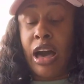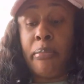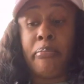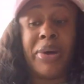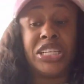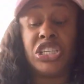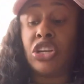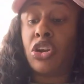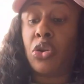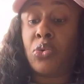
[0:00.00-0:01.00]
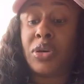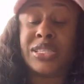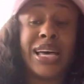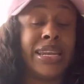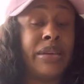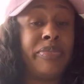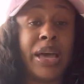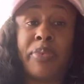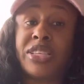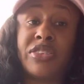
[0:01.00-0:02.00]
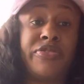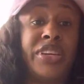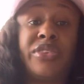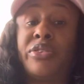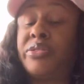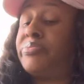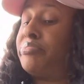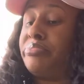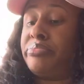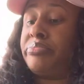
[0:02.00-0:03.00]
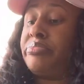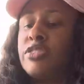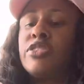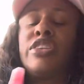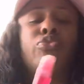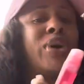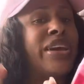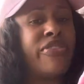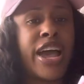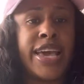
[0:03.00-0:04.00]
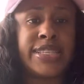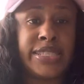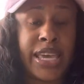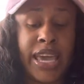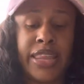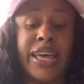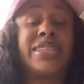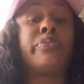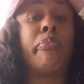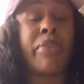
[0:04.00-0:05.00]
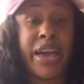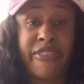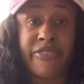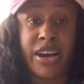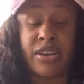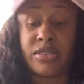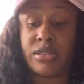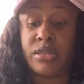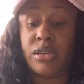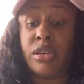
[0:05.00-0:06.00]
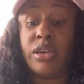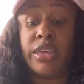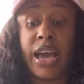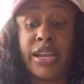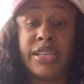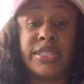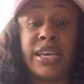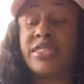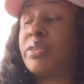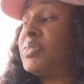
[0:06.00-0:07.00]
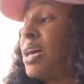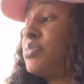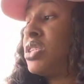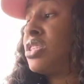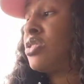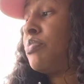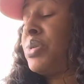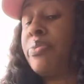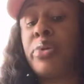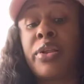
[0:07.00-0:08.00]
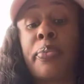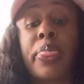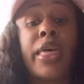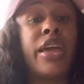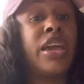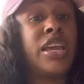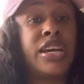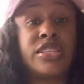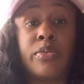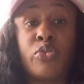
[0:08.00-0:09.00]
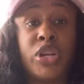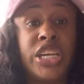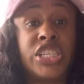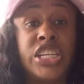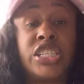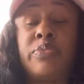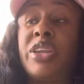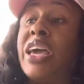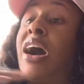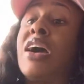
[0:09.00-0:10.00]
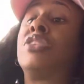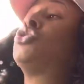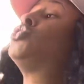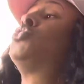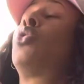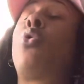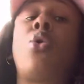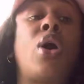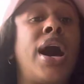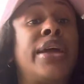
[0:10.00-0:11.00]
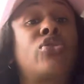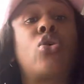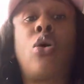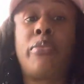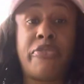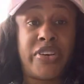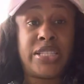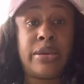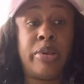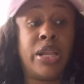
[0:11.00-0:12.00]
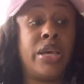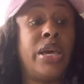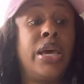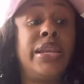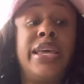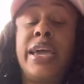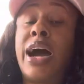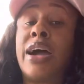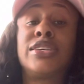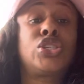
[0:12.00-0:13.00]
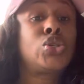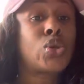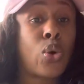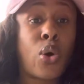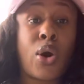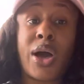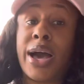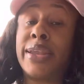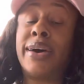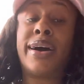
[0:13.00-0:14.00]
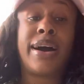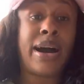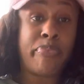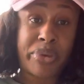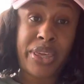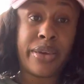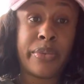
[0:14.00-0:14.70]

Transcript: matching clothes and them type of stuff. They know. So whatever I say, that's my facts. You understand? Sometimes this is some people in some relationship, they are so uncomfortable. They are so unhappy.